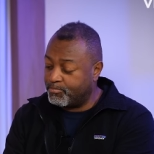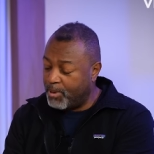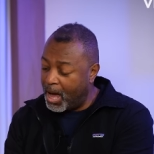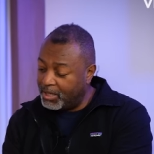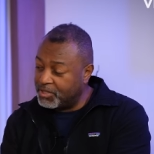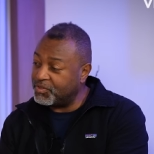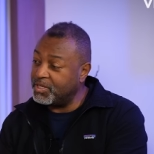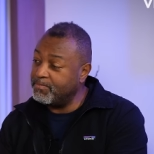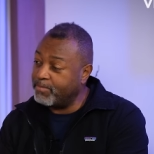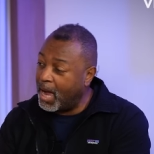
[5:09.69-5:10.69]

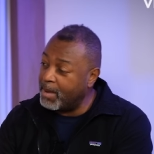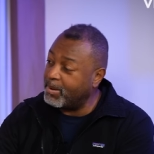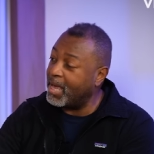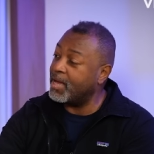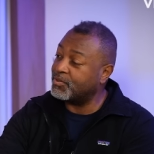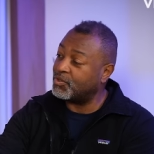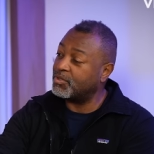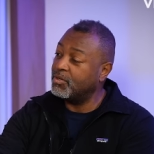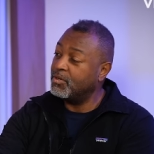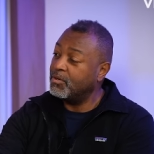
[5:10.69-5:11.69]
policy
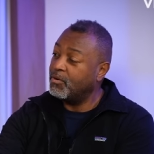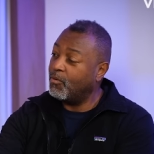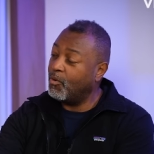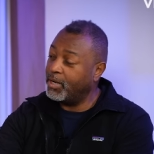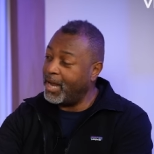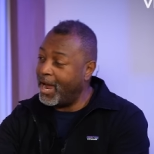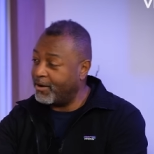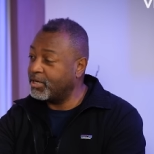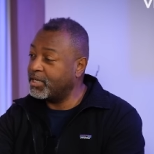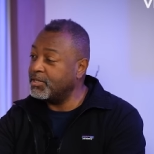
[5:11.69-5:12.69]
bypass on
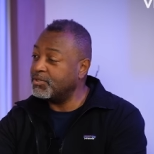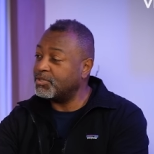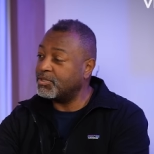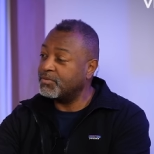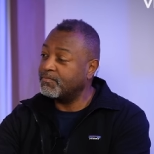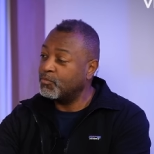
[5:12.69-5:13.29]
arrogance